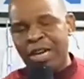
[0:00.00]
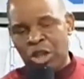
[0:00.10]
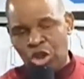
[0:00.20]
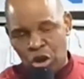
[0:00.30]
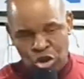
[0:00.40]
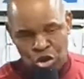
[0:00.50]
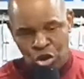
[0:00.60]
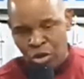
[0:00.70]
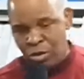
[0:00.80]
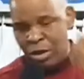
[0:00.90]
taught
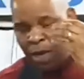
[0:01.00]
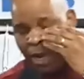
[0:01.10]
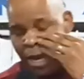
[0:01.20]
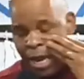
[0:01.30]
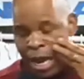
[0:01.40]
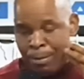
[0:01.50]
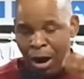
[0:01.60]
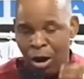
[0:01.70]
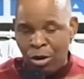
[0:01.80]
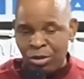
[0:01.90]
you
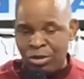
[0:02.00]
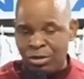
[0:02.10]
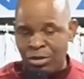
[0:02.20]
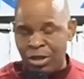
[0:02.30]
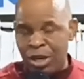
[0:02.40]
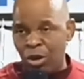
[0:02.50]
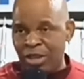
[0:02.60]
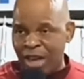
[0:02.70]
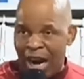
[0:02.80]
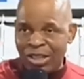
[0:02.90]
about, you know,
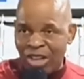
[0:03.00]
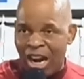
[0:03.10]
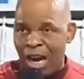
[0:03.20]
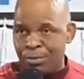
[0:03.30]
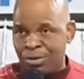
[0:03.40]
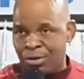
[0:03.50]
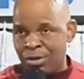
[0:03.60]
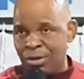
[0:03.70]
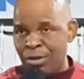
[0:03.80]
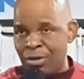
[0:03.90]
the hard
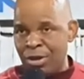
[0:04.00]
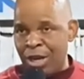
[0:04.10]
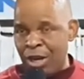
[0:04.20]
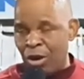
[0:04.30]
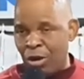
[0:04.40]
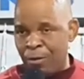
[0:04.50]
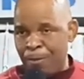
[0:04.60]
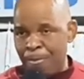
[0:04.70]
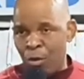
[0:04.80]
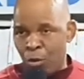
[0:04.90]
times, you
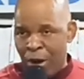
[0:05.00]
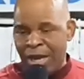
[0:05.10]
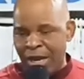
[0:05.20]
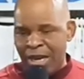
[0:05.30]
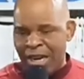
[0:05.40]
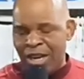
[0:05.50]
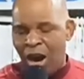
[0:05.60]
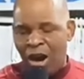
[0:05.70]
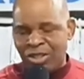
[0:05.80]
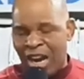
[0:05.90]
know, winning in
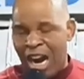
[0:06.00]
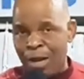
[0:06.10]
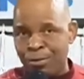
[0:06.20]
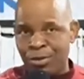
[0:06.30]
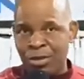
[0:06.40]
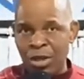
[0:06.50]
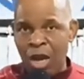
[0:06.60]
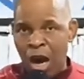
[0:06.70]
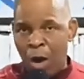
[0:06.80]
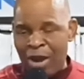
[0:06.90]
hard times.
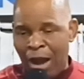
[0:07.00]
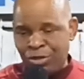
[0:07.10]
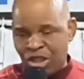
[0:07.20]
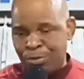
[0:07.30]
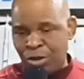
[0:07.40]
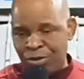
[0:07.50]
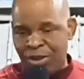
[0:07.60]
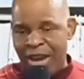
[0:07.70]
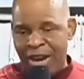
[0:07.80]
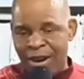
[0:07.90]
And we have scriptures
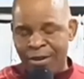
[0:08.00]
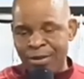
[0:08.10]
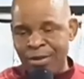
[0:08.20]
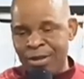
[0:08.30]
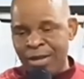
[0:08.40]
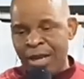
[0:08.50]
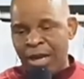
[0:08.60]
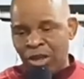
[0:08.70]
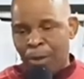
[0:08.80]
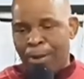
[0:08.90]
there.
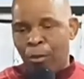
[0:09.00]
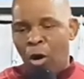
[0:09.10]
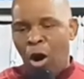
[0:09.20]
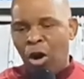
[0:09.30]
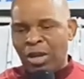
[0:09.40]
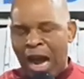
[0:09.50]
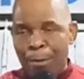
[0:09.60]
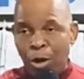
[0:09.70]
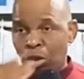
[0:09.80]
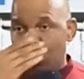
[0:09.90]
Number one,
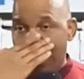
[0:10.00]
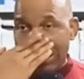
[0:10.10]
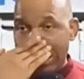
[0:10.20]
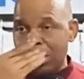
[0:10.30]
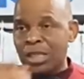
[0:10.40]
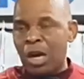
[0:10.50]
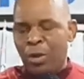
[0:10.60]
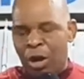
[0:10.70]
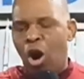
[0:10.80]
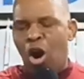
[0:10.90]
I'm going to read it that
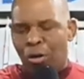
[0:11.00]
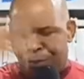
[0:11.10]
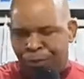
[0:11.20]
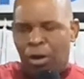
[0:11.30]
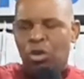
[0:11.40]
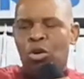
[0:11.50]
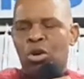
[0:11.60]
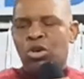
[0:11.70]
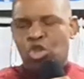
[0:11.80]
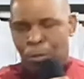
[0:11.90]
we all
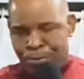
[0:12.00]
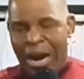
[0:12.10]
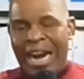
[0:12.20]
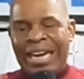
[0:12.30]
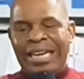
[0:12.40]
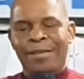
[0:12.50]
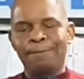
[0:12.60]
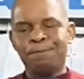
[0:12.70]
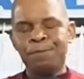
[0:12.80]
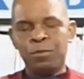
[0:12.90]
follow to pray.
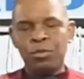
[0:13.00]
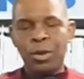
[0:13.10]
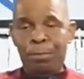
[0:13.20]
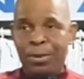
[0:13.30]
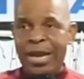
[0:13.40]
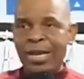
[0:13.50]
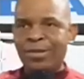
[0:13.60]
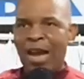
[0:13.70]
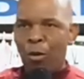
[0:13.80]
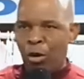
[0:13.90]

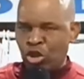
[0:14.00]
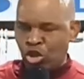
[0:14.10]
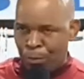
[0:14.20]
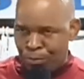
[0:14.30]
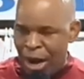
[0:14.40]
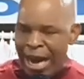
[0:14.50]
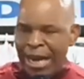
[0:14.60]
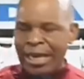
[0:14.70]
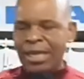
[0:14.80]
Please, I want you to pray